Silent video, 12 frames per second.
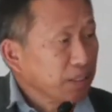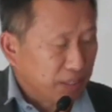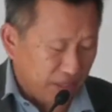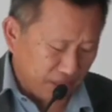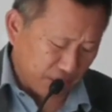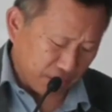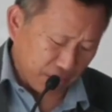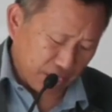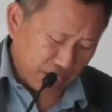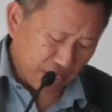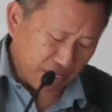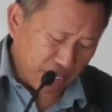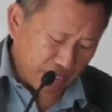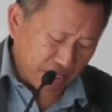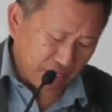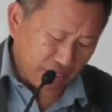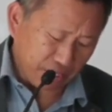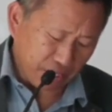It is
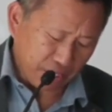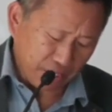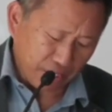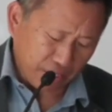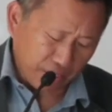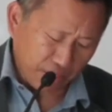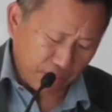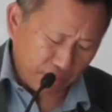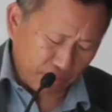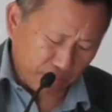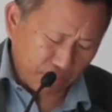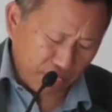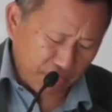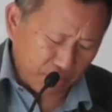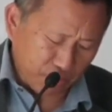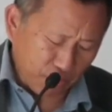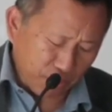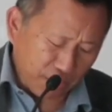indeed a matter of
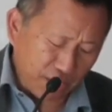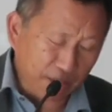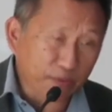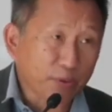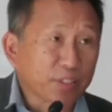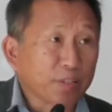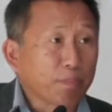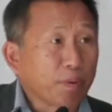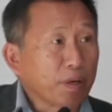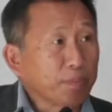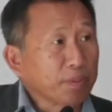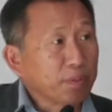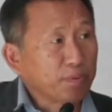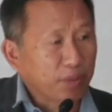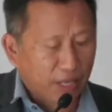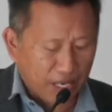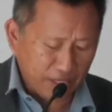great joy for the Department of